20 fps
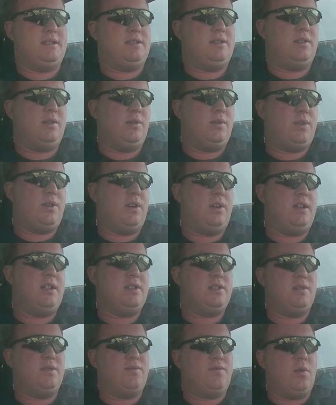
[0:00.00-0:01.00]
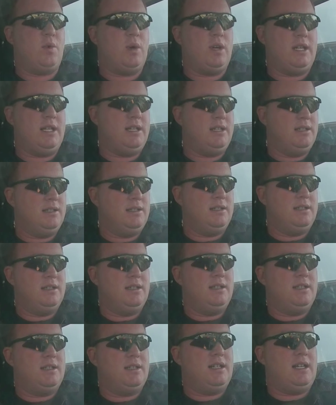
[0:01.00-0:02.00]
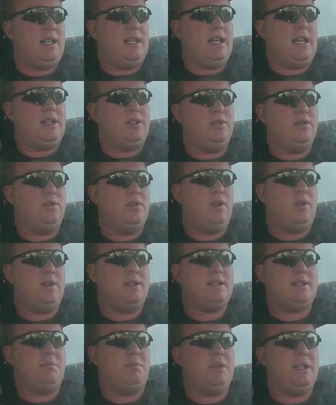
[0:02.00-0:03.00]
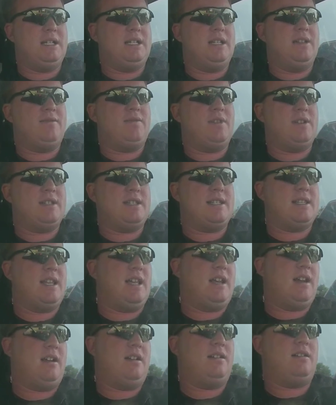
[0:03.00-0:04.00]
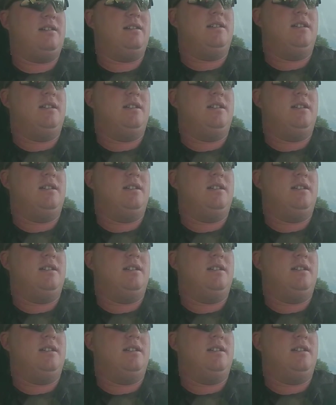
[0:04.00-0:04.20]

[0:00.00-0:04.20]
230, 240, and I do notice a big difference there